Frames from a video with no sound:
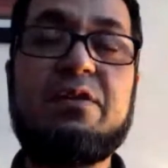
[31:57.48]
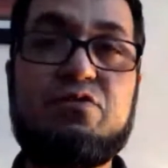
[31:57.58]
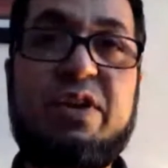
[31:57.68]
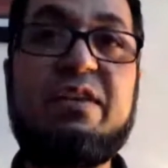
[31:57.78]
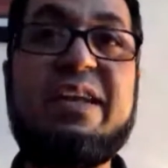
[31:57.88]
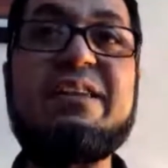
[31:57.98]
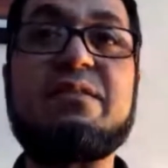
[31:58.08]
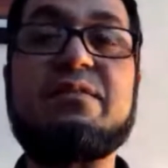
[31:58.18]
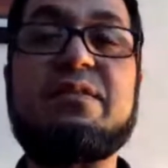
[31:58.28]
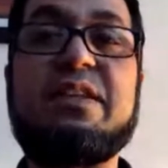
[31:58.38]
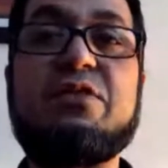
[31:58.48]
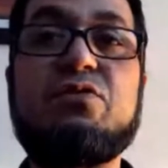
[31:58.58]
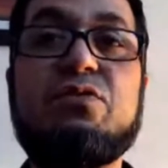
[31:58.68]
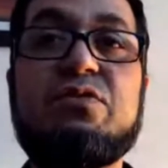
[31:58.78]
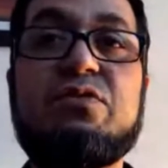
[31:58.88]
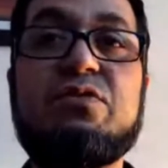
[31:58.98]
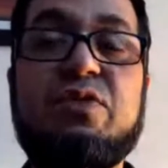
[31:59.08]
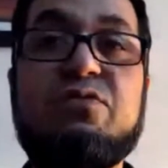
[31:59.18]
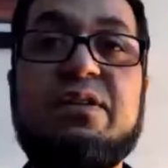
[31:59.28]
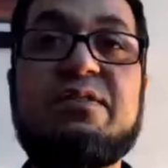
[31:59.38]
trade leaders. They should try
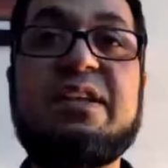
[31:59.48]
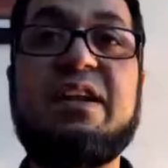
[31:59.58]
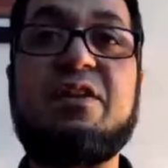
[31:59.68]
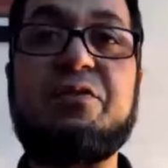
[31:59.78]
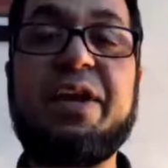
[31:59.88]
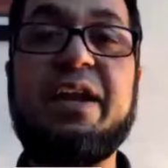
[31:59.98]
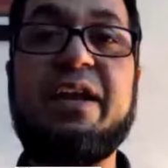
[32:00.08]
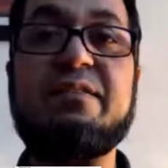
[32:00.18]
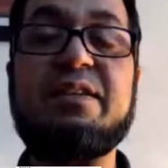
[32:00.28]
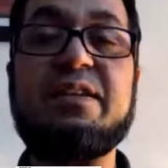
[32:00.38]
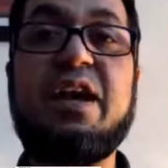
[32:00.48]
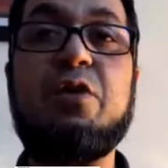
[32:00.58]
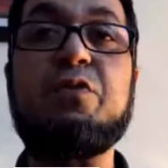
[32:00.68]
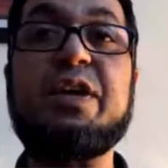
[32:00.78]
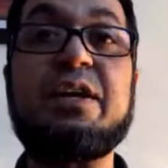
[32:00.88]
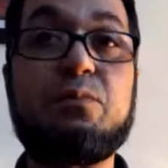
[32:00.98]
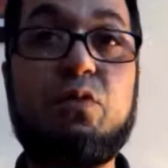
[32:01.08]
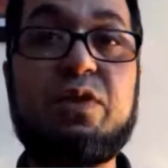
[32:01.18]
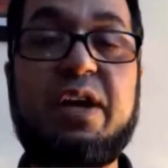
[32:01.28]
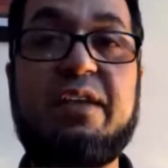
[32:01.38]
to understand and realize that how we can
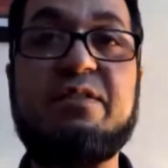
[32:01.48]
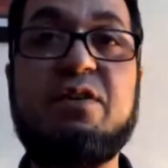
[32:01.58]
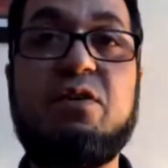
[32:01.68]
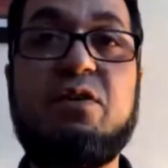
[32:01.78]
modernize our